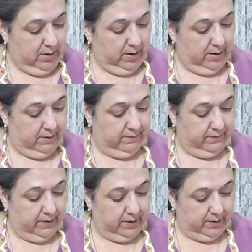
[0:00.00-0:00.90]
of,
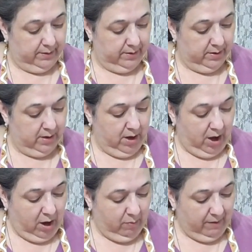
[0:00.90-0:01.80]

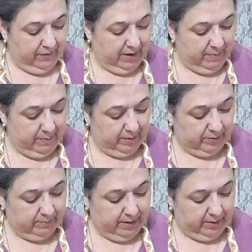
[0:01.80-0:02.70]
oh, I forgot my
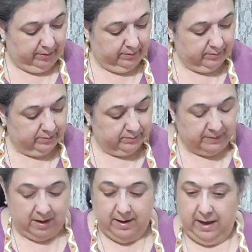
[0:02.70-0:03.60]
melted butter.
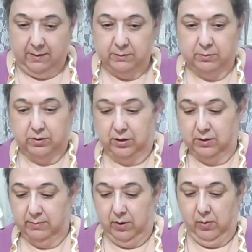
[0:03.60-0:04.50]
I was supposed to
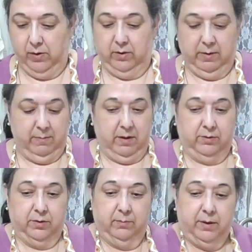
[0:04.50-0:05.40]
use my oil on my
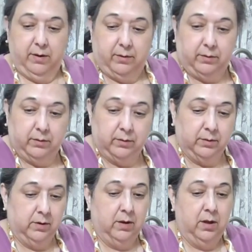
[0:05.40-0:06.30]
melted butter.
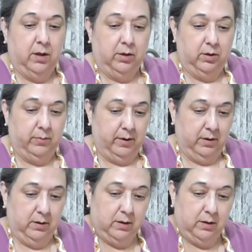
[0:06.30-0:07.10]
You know what?